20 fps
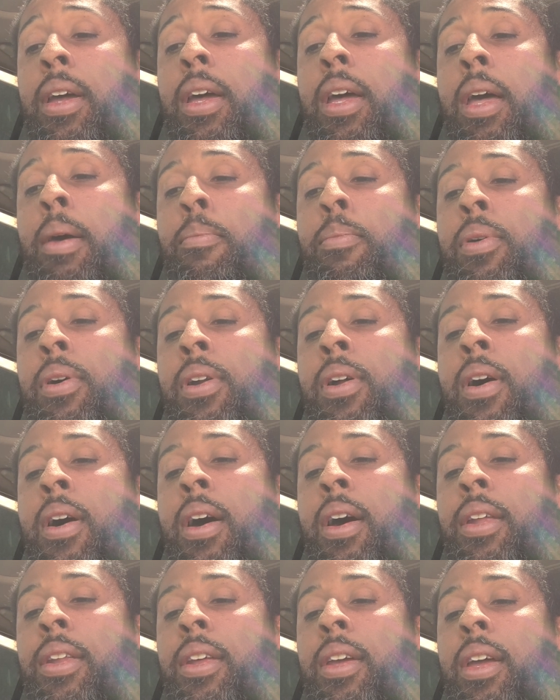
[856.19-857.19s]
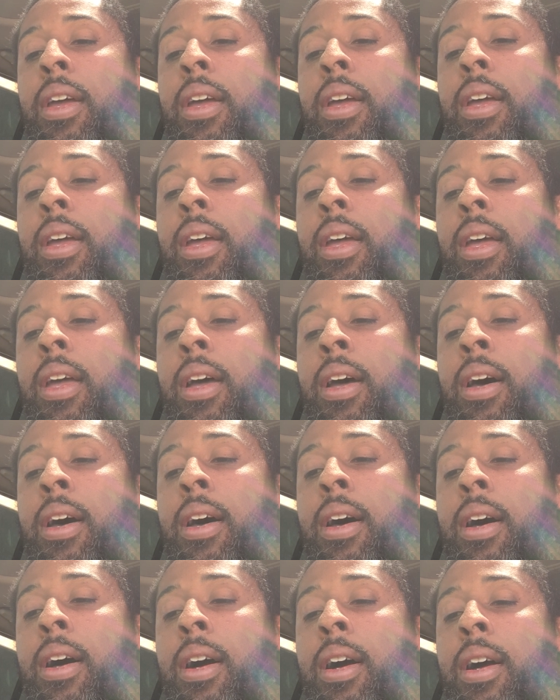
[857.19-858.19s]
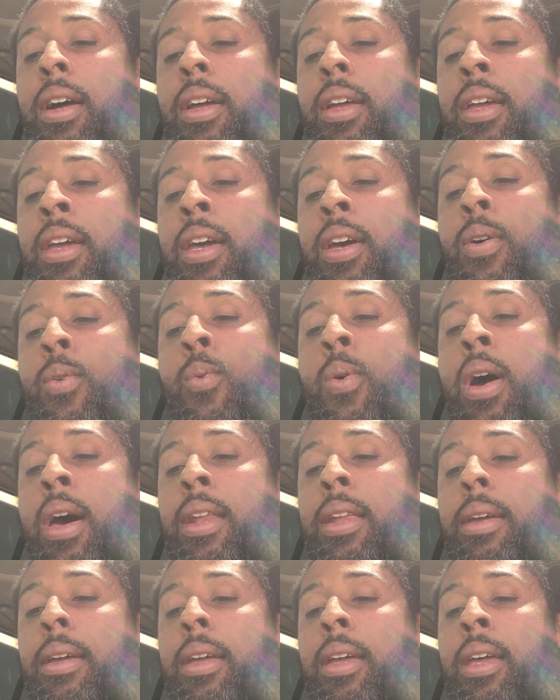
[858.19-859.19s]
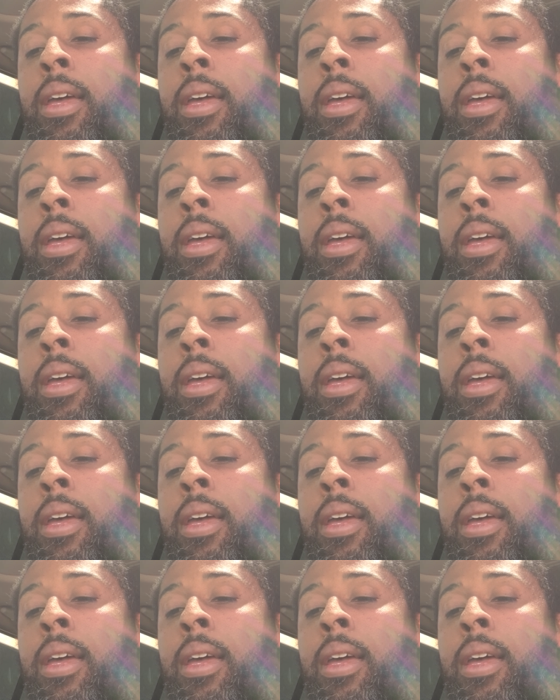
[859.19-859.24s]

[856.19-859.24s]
and put on uh, equan,